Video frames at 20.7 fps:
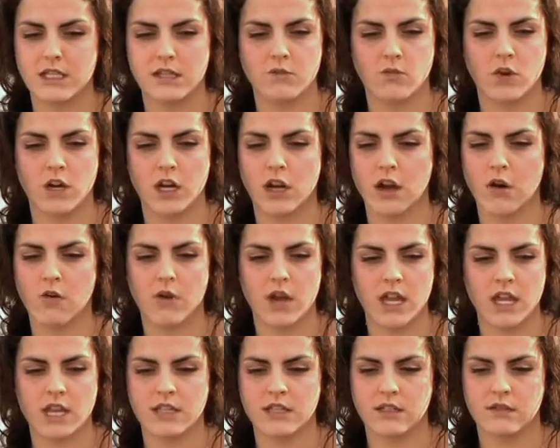didn't want to go
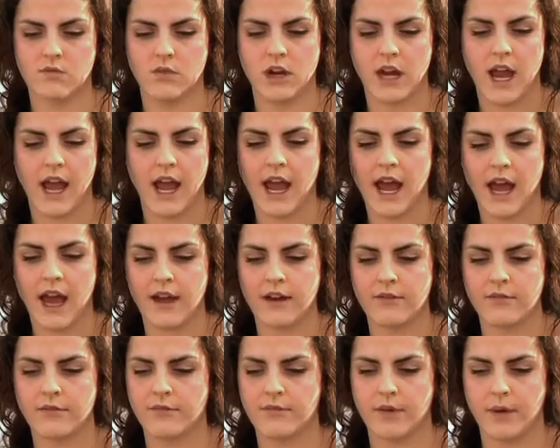in, didn't want to
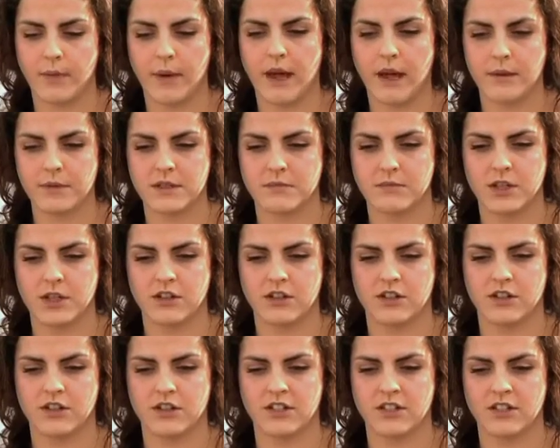have a pap smear
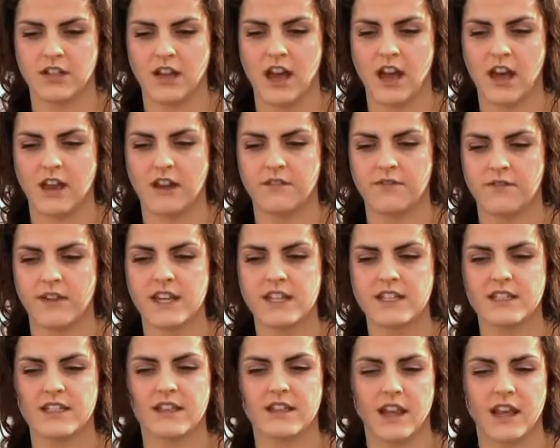and just not
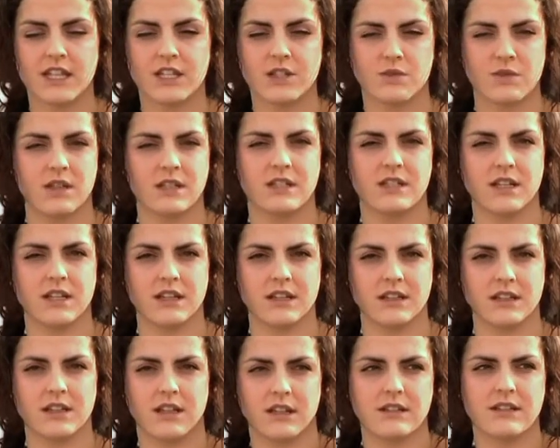face it. That's when it
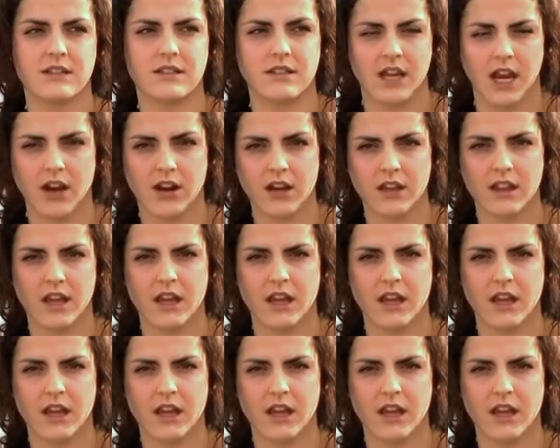gets scary.